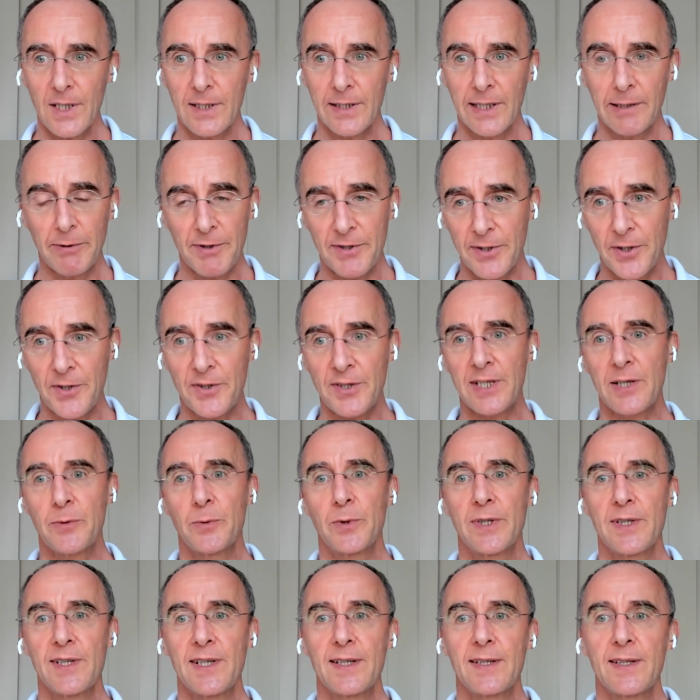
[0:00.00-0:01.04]
They researched into
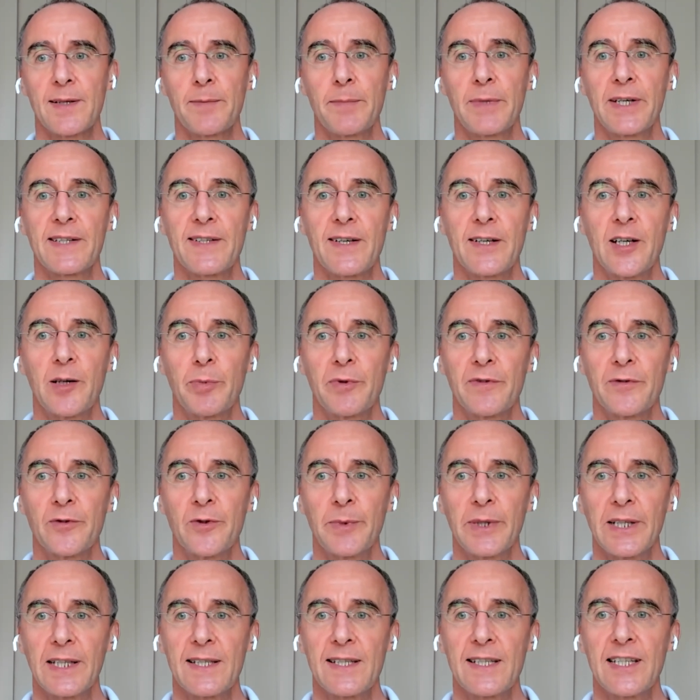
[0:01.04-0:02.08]
what is it that makes a high
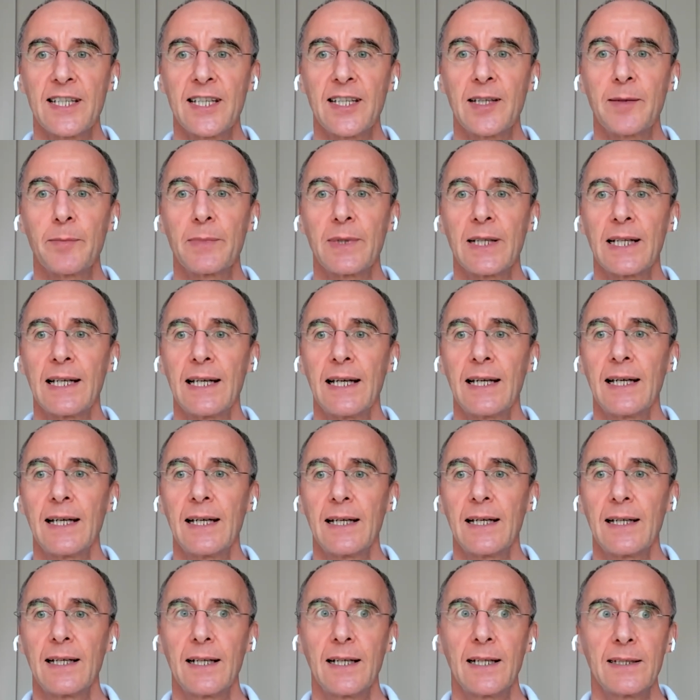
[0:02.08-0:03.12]
performing team.
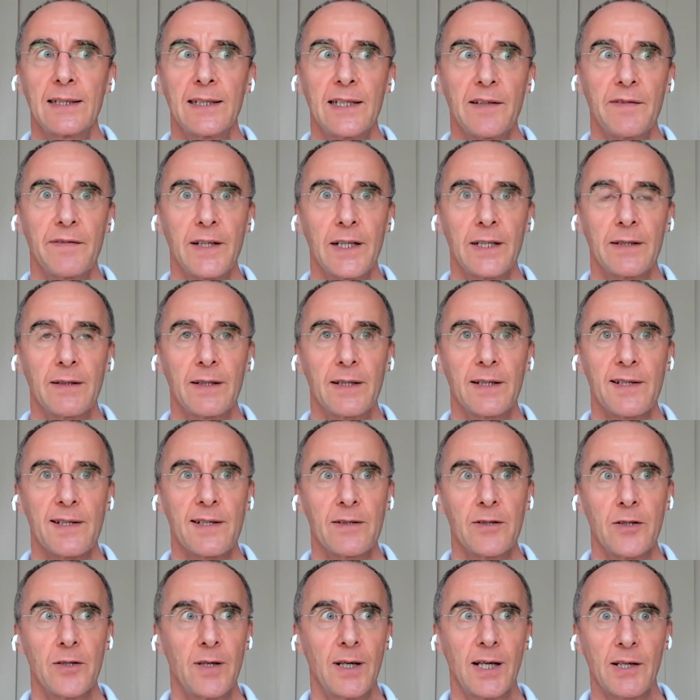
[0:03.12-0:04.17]
And they found that it's
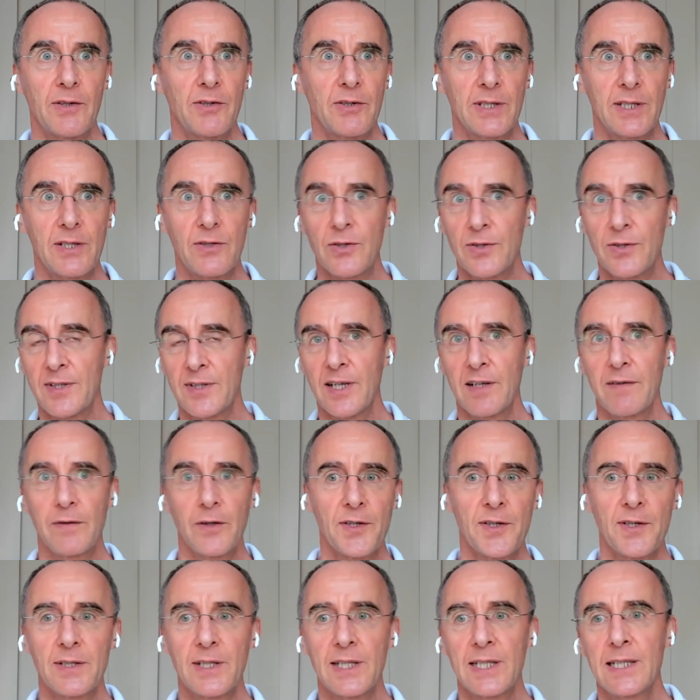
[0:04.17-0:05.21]
not actually just
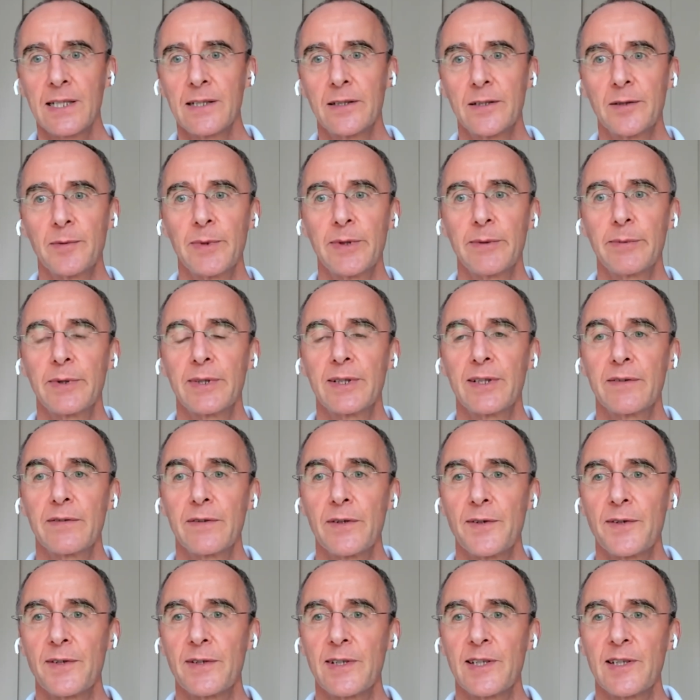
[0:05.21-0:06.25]
diversity, although maybe
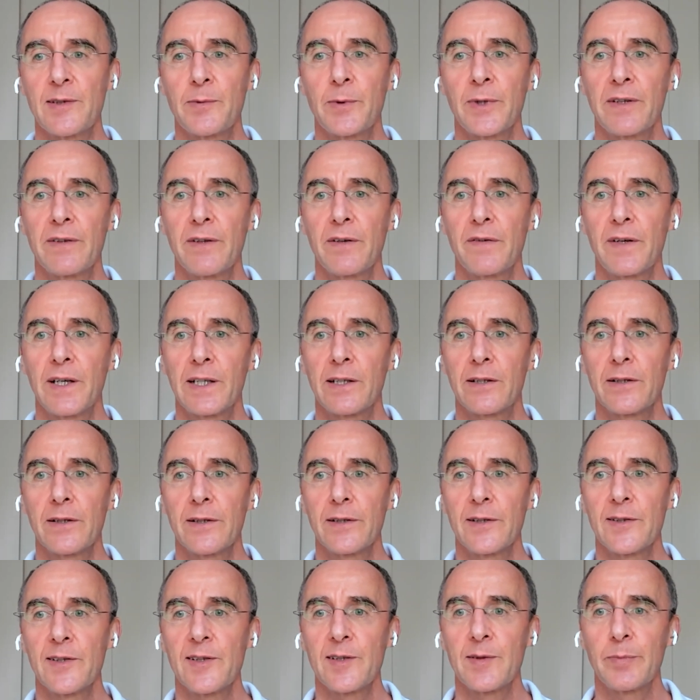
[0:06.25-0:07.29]
diversity is one of the
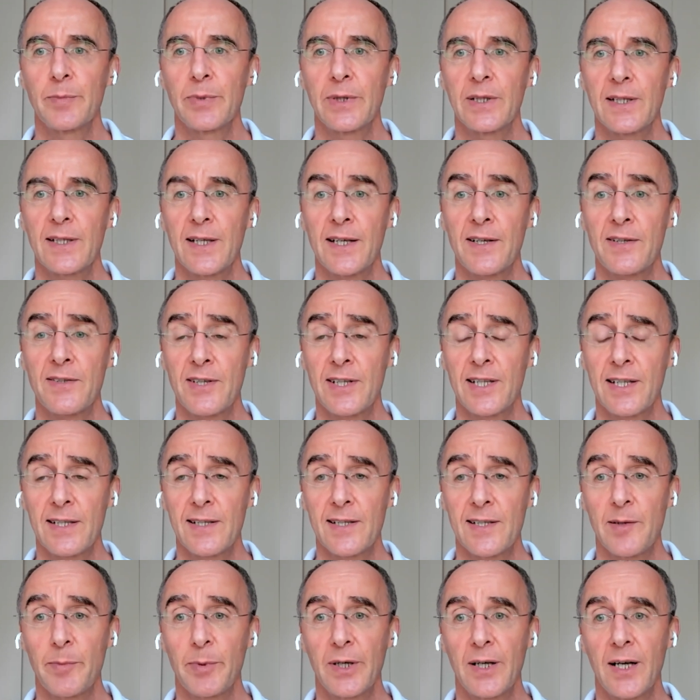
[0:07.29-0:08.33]
factors, but actually it
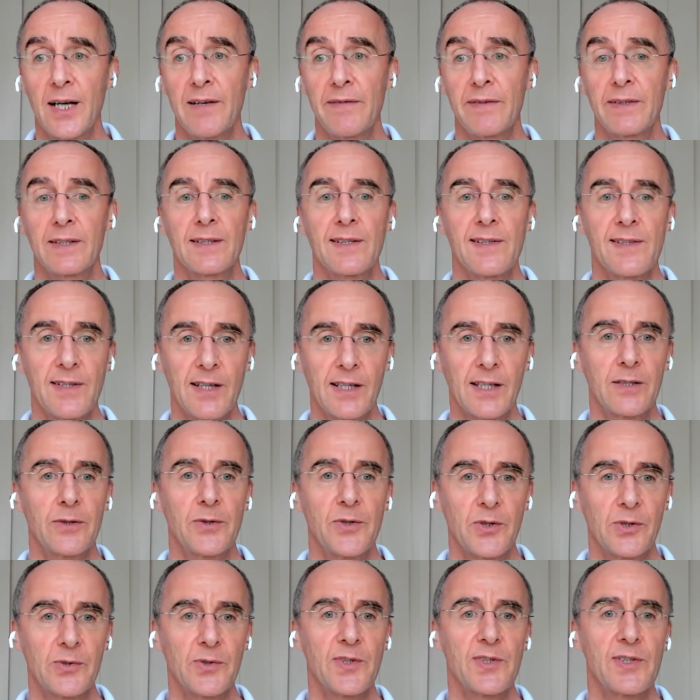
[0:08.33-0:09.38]
is about having the
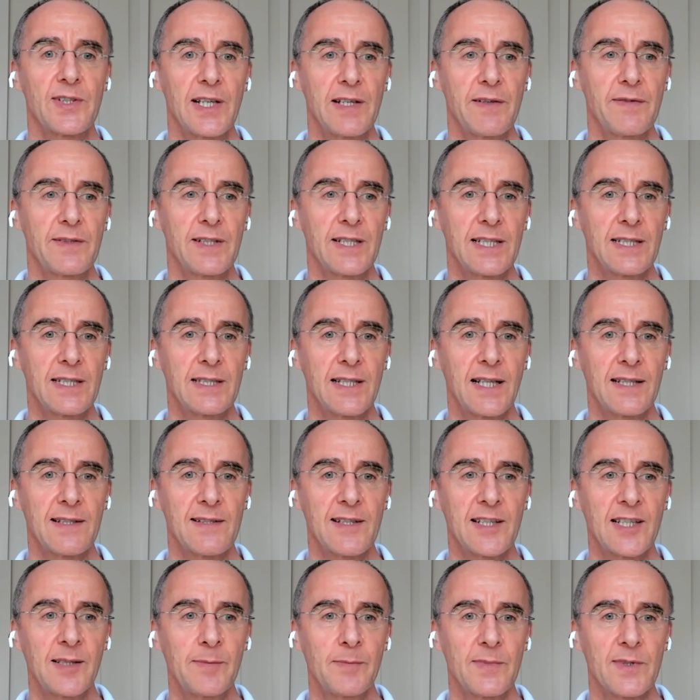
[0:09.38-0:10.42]
psychological safety in that
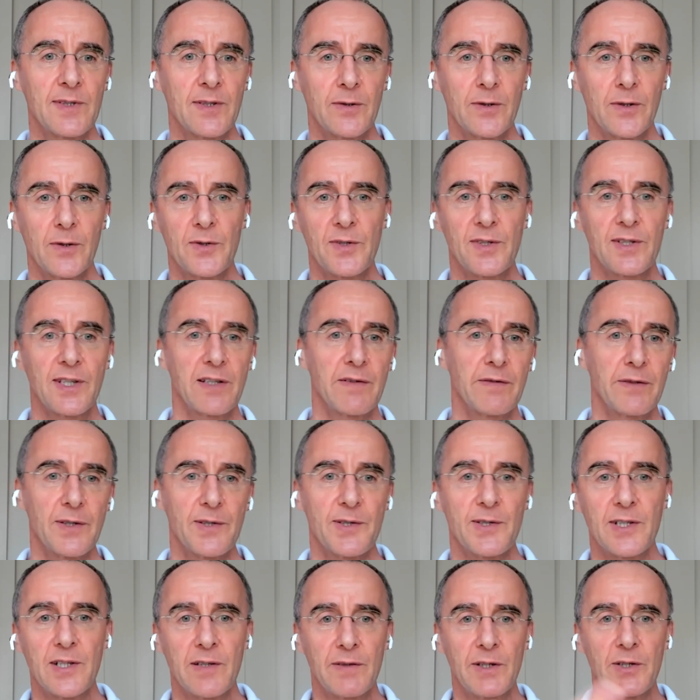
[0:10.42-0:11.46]
team. So those
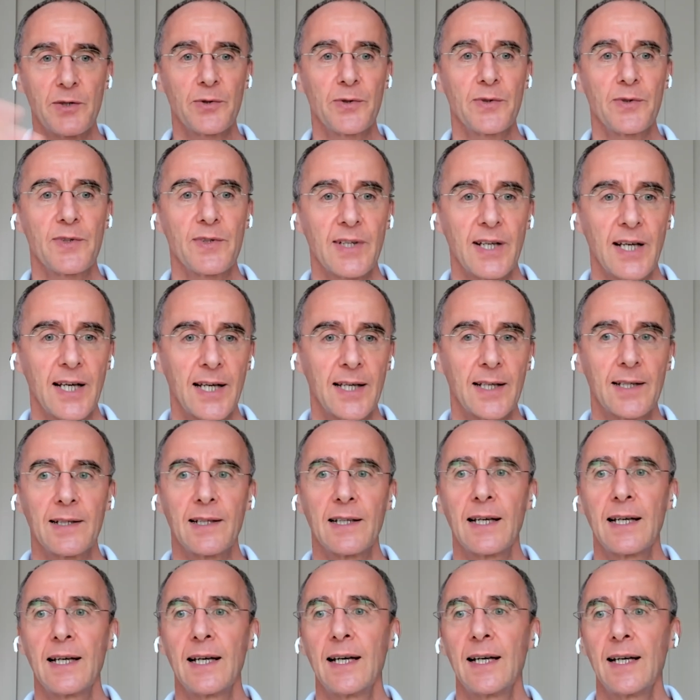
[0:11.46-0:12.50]
diverse individuals can,
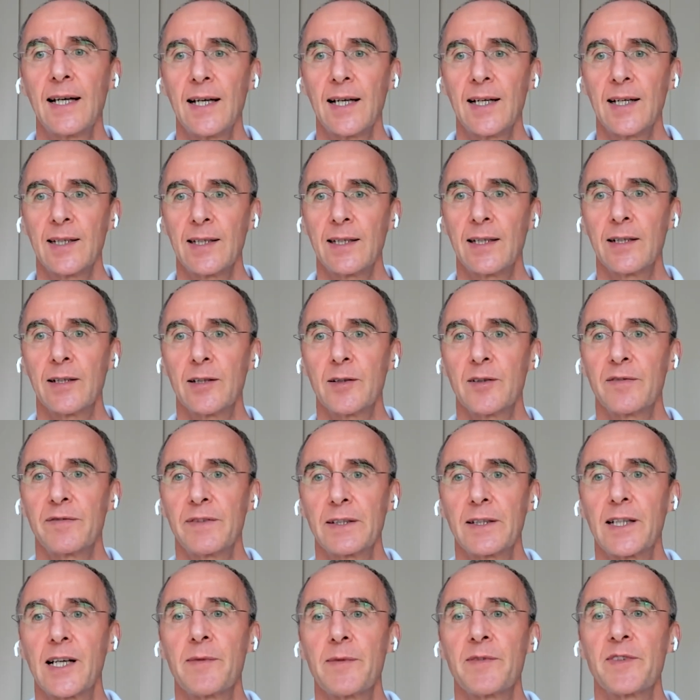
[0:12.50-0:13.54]
you know,
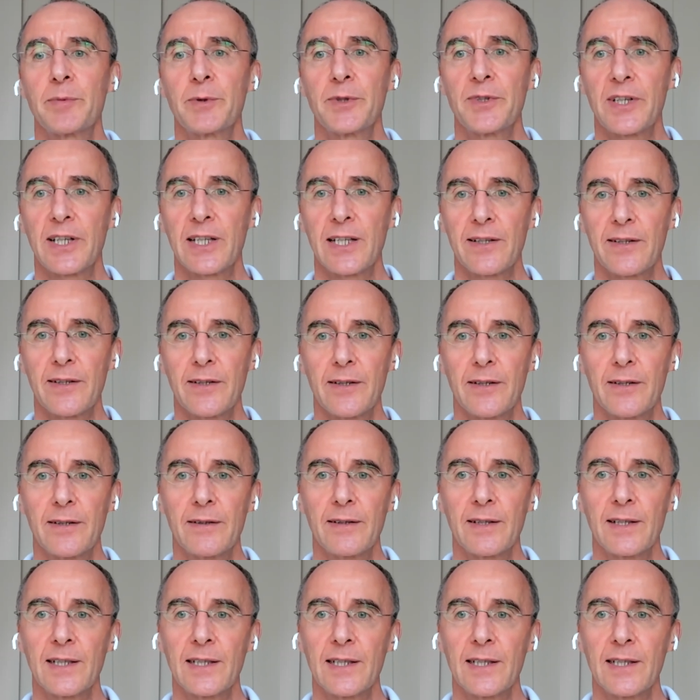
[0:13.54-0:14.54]
feel comfortable together